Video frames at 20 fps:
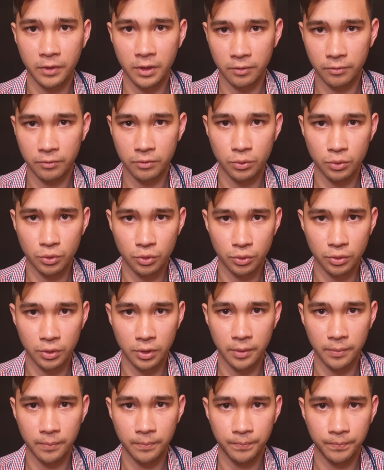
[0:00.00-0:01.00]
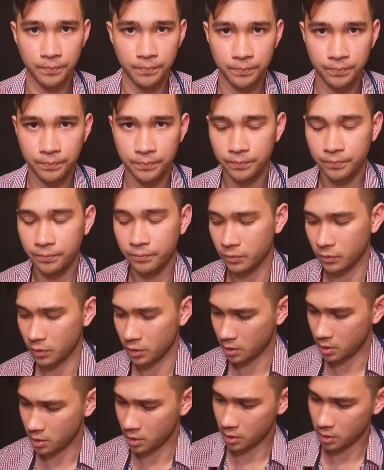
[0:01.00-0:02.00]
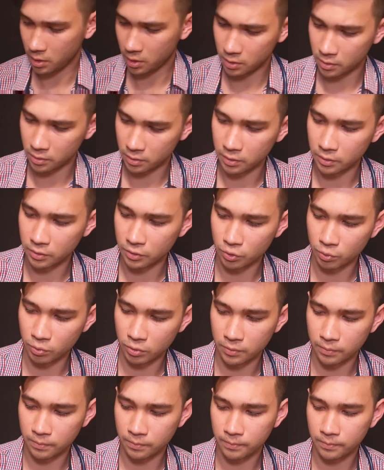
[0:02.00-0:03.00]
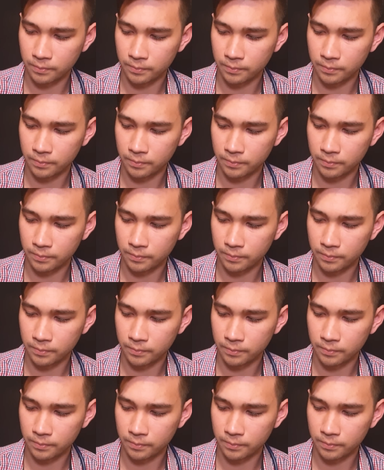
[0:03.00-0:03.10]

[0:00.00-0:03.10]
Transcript: That feels okay. And then this one.